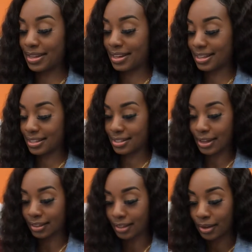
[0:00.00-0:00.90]
in it, so I
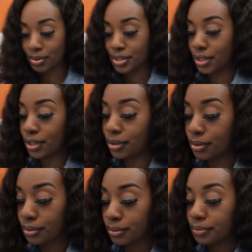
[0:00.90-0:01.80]
thought that was
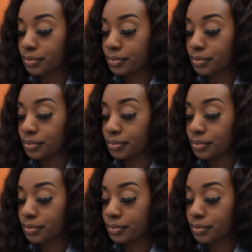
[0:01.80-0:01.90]
cute.